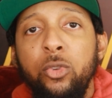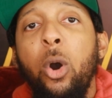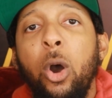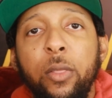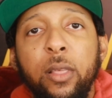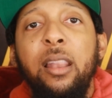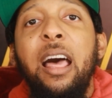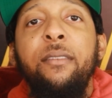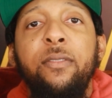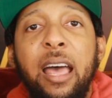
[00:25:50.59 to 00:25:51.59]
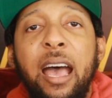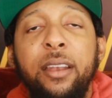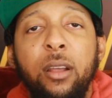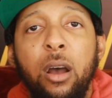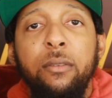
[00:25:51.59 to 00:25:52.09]
you are the
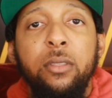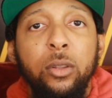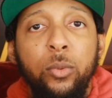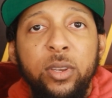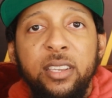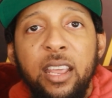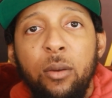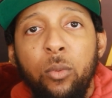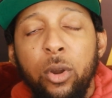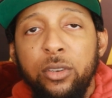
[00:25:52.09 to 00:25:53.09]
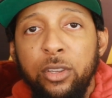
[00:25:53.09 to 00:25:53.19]
lifeline of the Louie Tee Network.